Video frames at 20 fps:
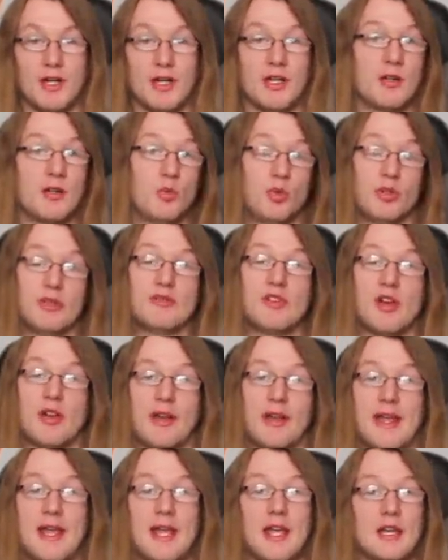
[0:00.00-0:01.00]
and it would have
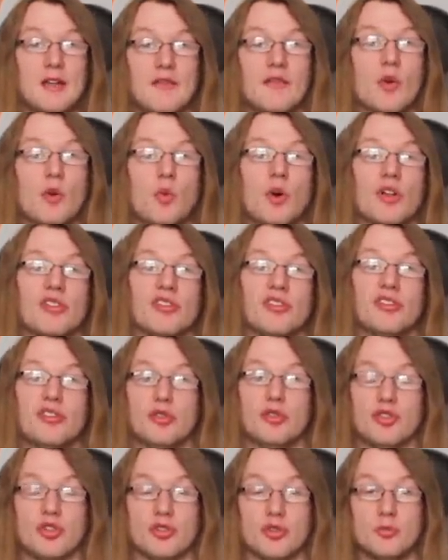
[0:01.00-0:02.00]
gone ahead if there wasn't
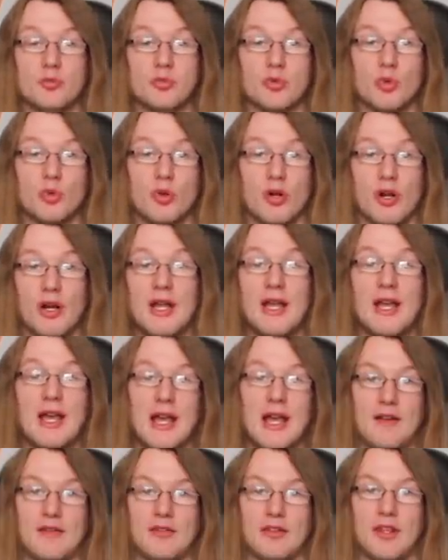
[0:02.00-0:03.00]
such an uproar
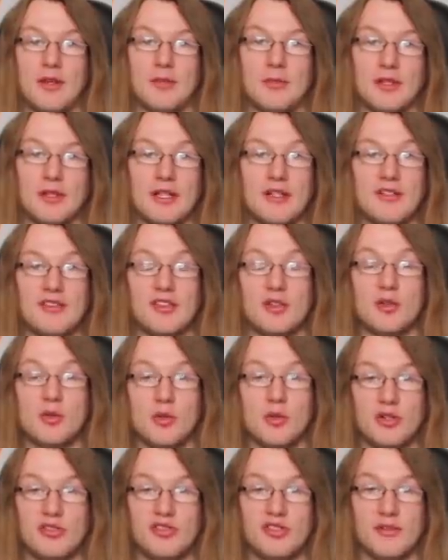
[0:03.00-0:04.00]
after they released the
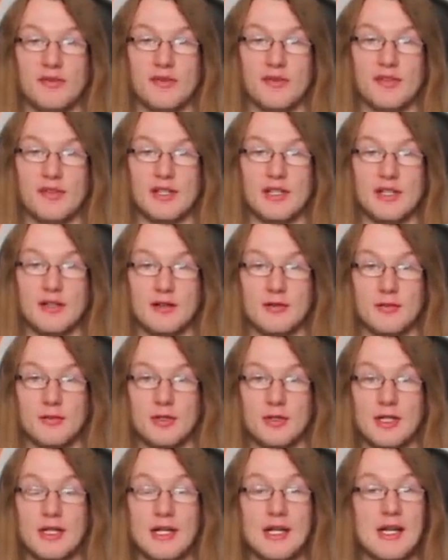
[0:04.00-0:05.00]
Cork Sniffer video.
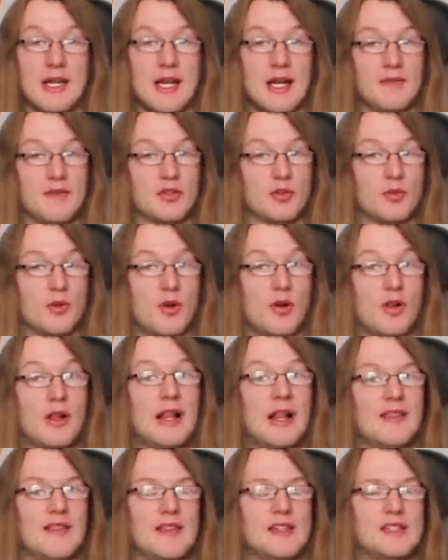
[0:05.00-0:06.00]
After all,
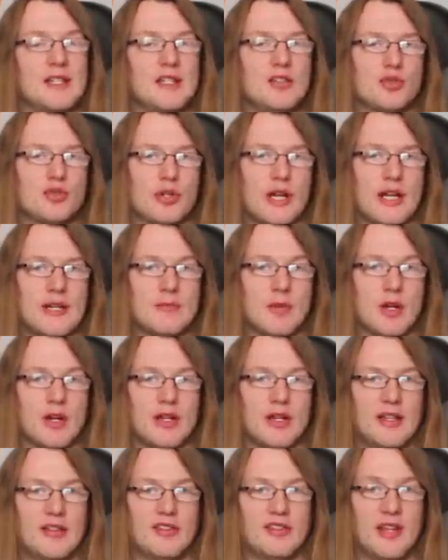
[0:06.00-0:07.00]
they did
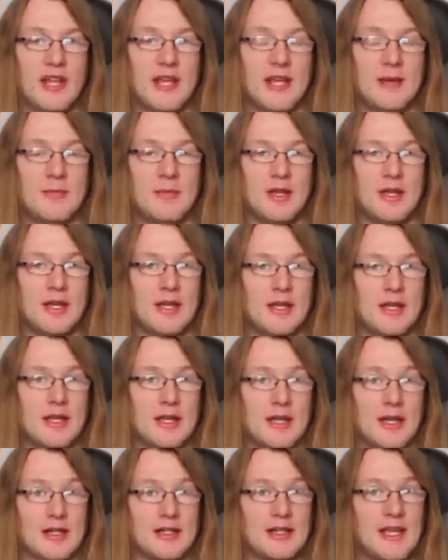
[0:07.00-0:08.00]
trademark his name,
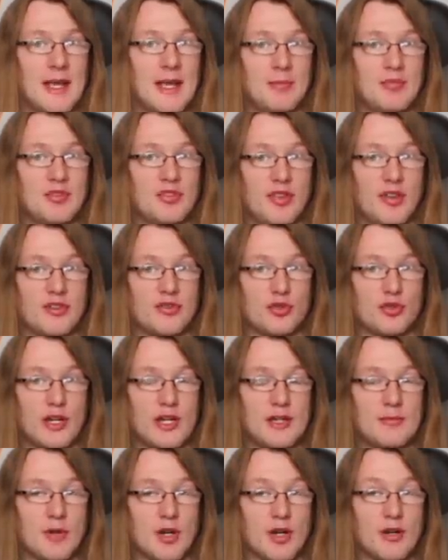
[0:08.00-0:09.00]
and kept that
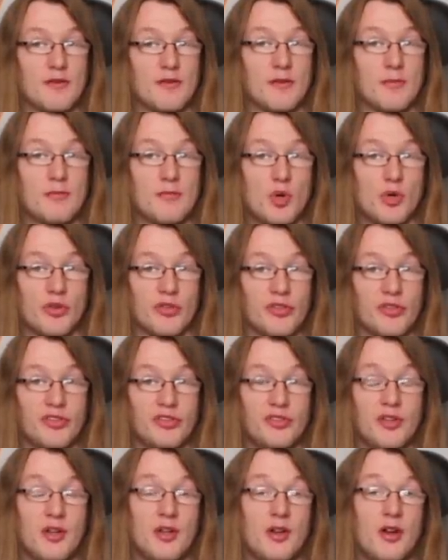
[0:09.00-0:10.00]
trademark for
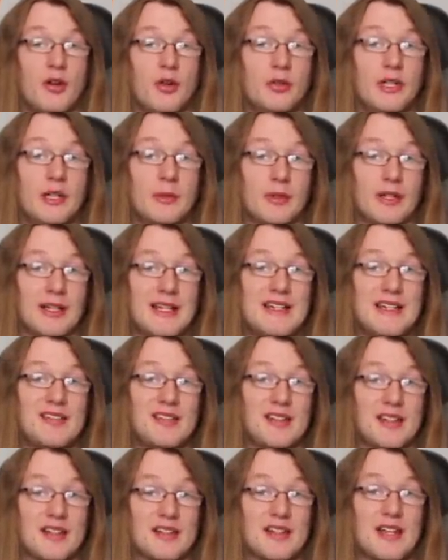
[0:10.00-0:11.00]
months, only
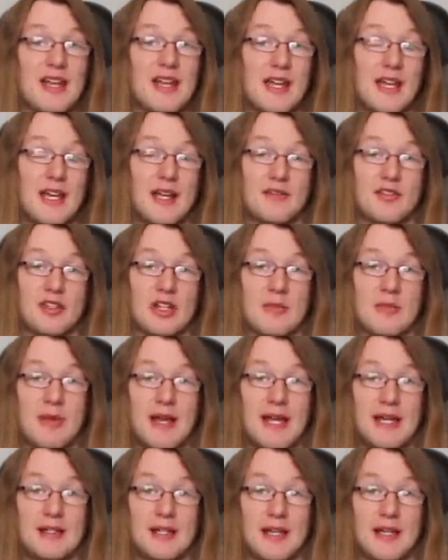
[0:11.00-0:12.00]
releasing it after the
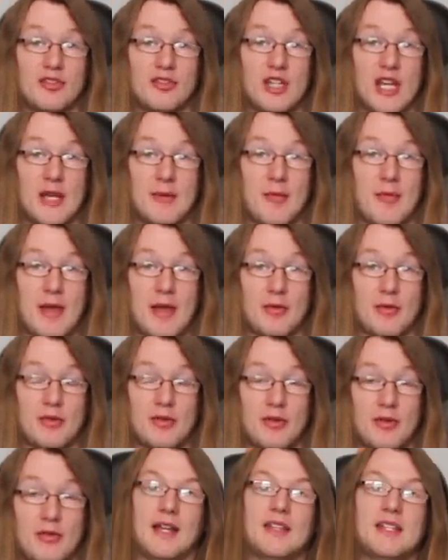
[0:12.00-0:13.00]
backlash came about.
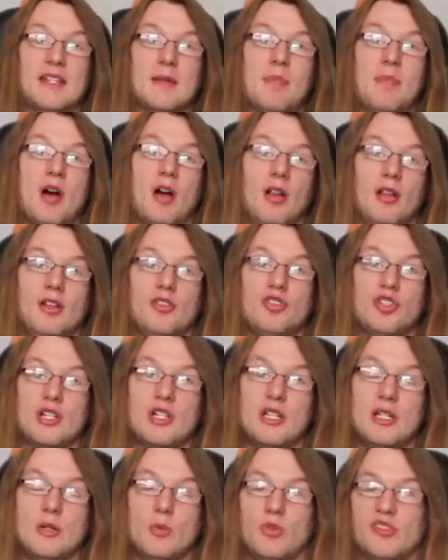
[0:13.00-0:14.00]
And the
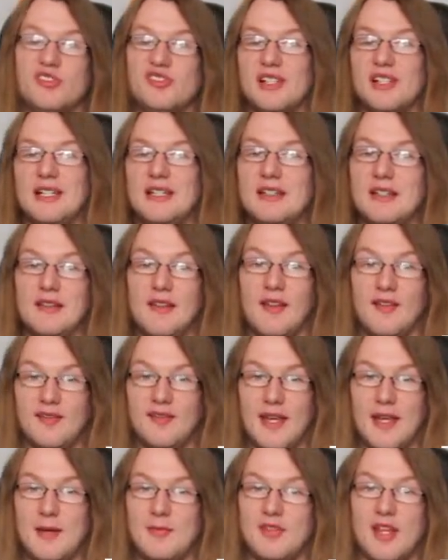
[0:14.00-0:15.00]
apology was deleted the
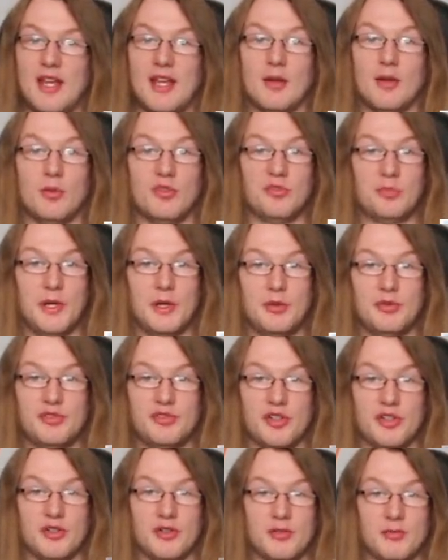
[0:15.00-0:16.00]
same day it was
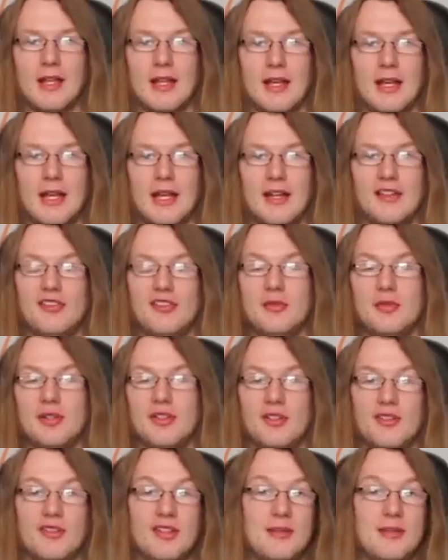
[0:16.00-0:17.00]
posted. As you
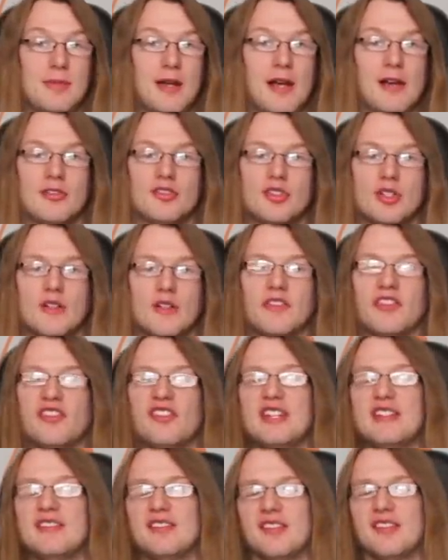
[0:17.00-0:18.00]
can see, Behringer have
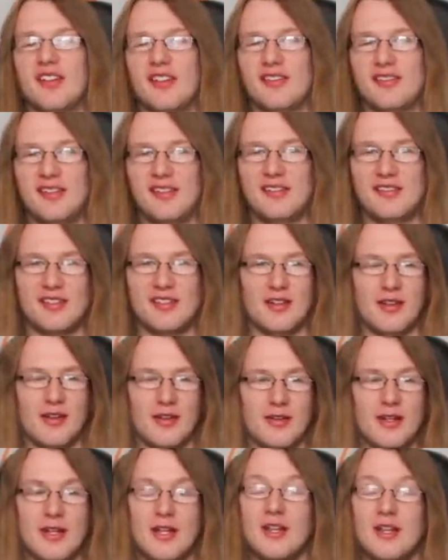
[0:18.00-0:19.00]
cease and desisted
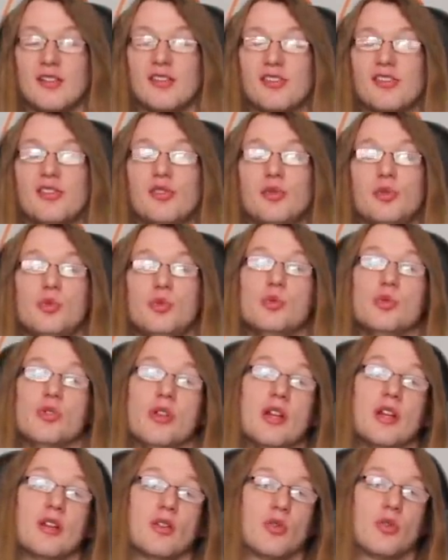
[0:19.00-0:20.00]
and
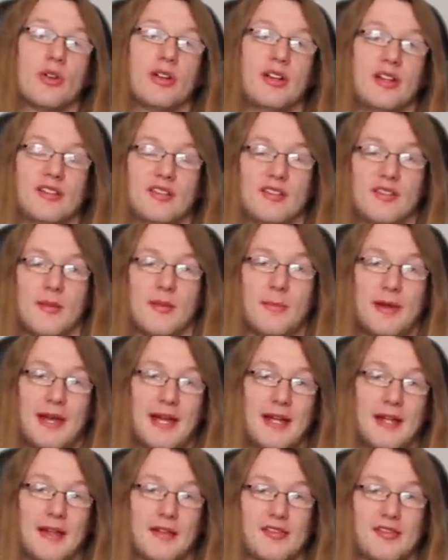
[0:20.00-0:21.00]
sued critics in the
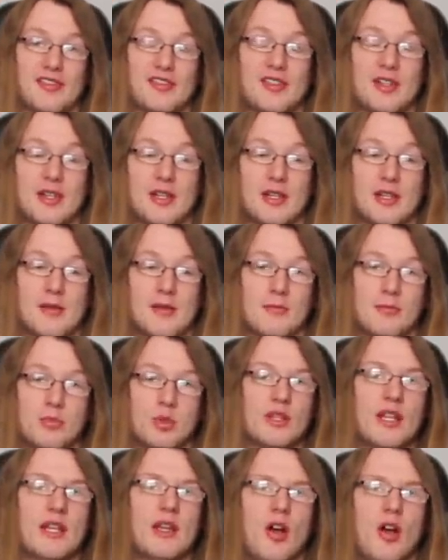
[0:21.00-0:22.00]
past,
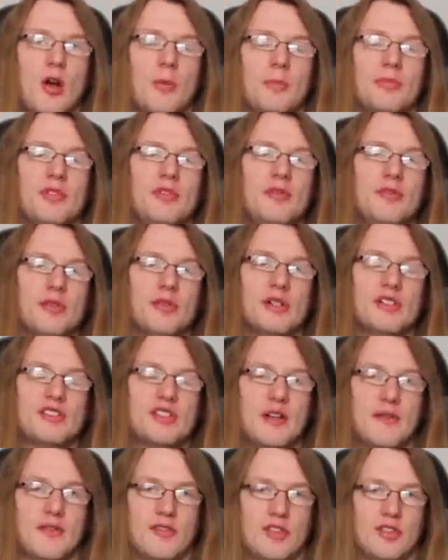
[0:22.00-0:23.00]
but they opted for a
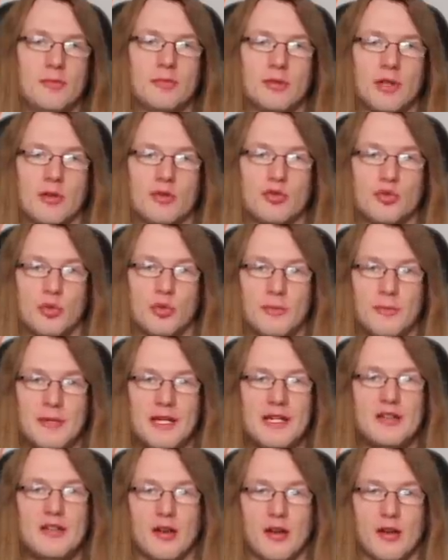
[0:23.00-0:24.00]
different approach with
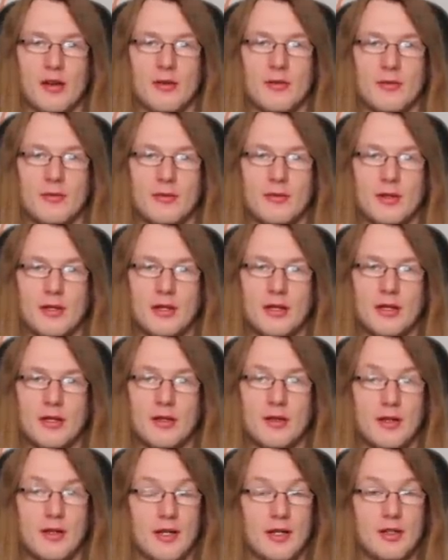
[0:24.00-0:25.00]
Peter,
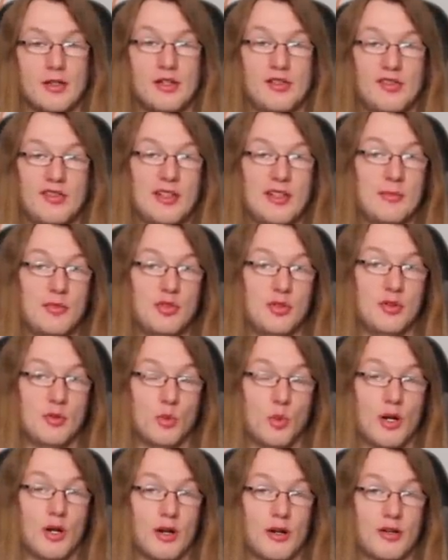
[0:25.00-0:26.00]
and it seemed to have
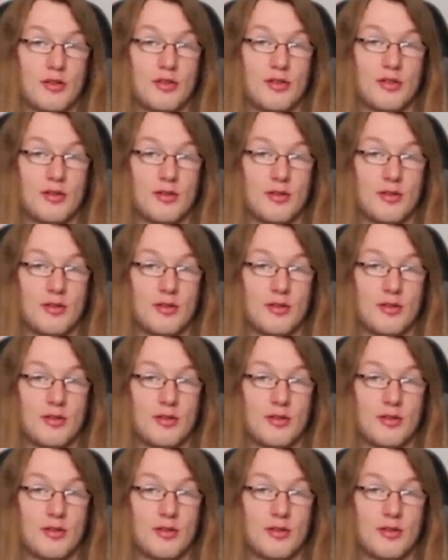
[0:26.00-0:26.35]
worked.